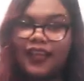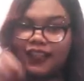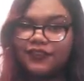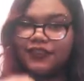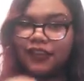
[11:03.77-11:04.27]

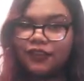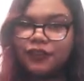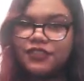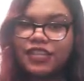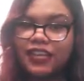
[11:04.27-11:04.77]
I love the
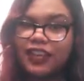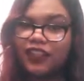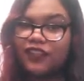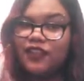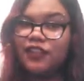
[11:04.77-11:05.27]
regular version, and
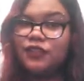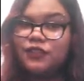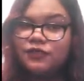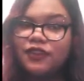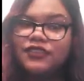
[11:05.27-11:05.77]
I love the
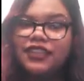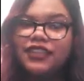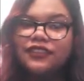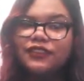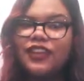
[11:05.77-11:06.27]
acoustic version
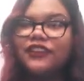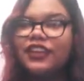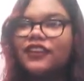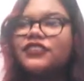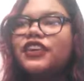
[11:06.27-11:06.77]
they did for that
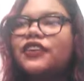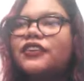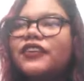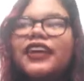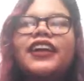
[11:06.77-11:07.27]
radio
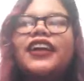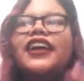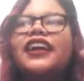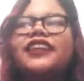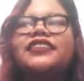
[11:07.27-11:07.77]
show,
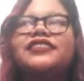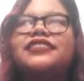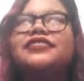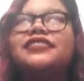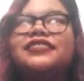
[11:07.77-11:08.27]
and it's
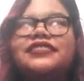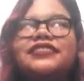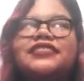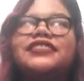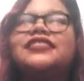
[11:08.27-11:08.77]
just,
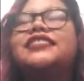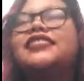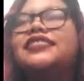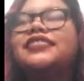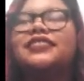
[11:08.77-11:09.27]

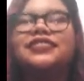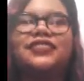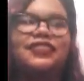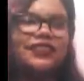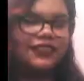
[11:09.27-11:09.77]

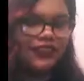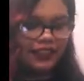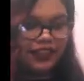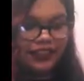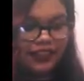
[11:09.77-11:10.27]
another
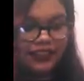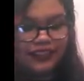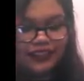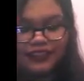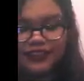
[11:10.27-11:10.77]
one that I
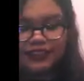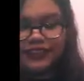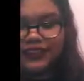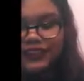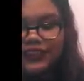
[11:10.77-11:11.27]
can't just,
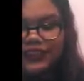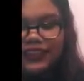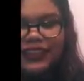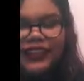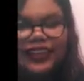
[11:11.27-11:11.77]

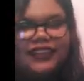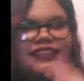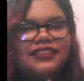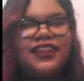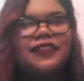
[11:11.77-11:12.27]
and
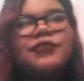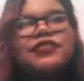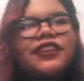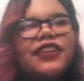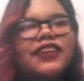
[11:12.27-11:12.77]
I love the
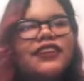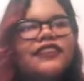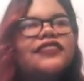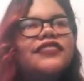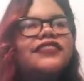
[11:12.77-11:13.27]
music
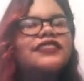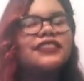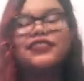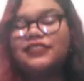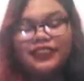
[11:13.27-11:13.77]
video, and it's
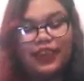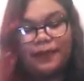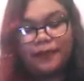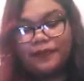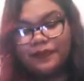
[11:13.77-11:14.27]
just,
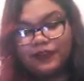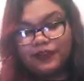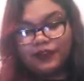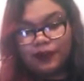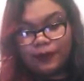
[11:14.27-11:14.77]
yeah,
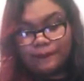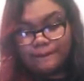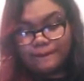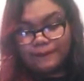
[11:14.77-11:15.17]
so,